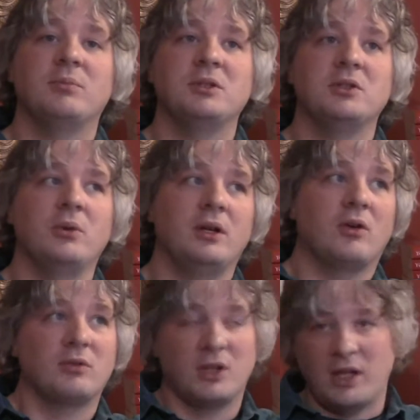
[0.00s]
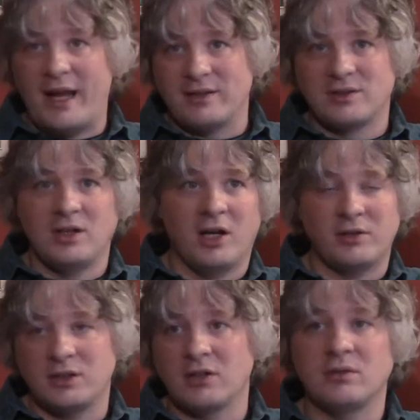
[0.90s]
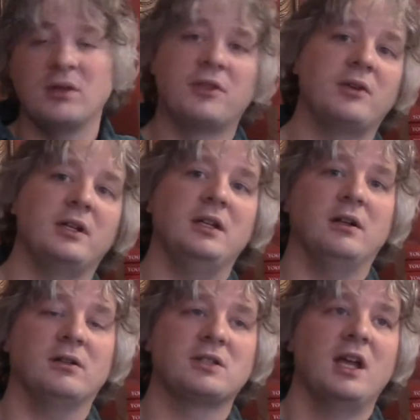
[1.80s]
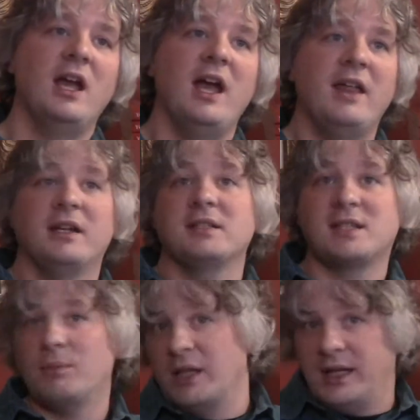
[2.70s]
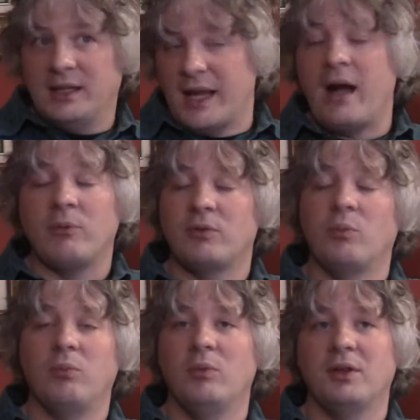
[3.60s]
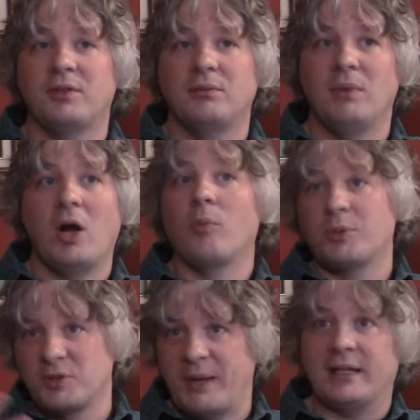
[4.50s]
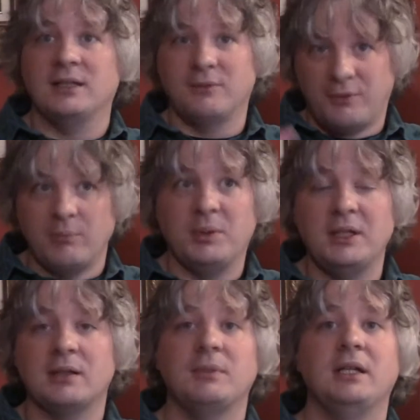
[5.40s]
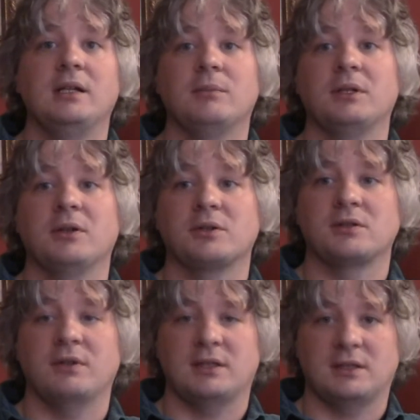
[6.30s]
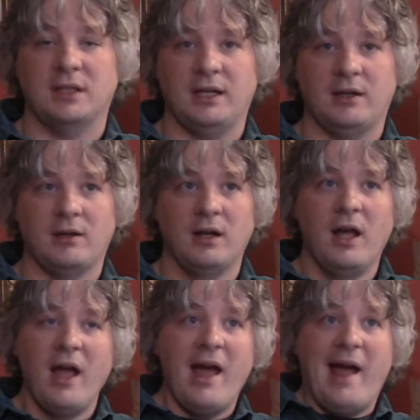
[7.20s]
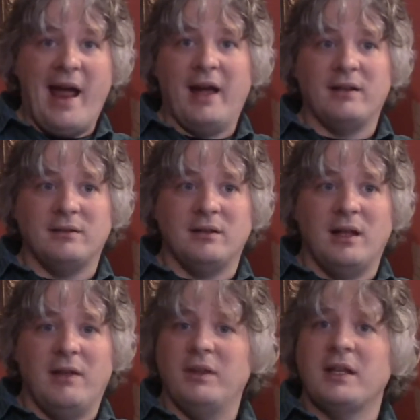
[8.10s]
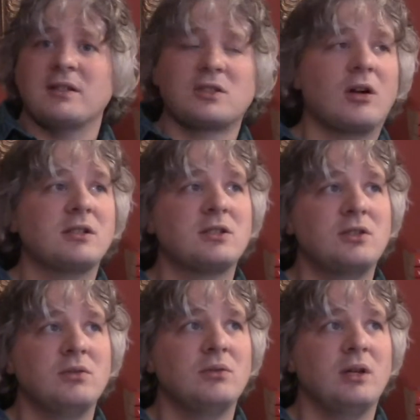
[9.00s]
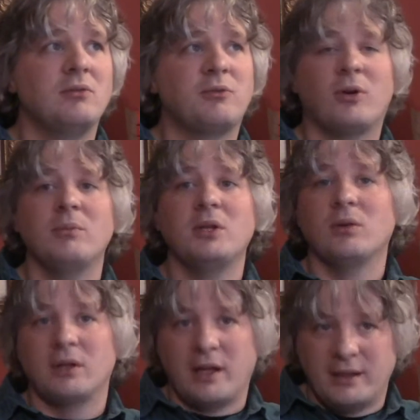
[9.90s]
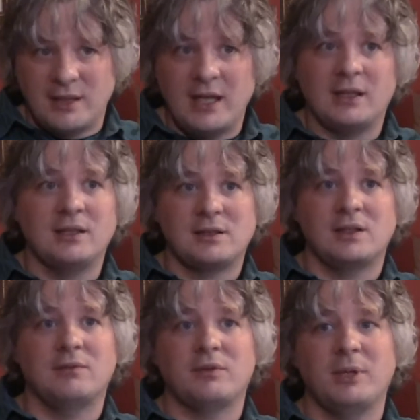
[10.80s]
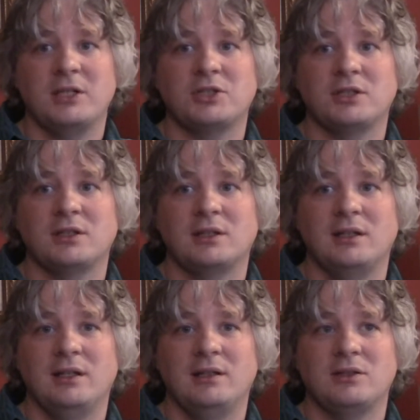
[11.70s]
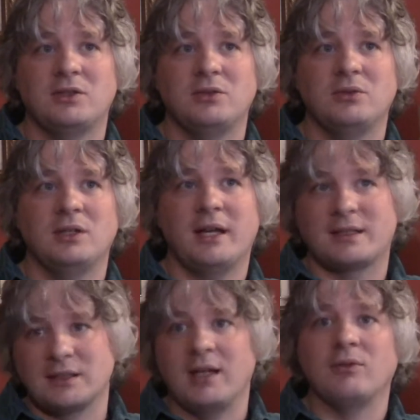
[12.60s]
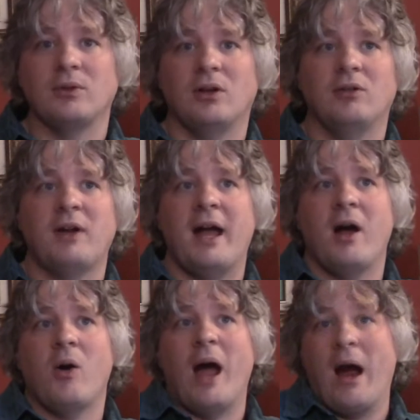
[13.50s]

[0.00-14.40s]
have been doing over the last 130 years, and then assimilating that with my own perspective from being a medium and ghost investigator. And then that starts to inform you, and I take this information into the next level of how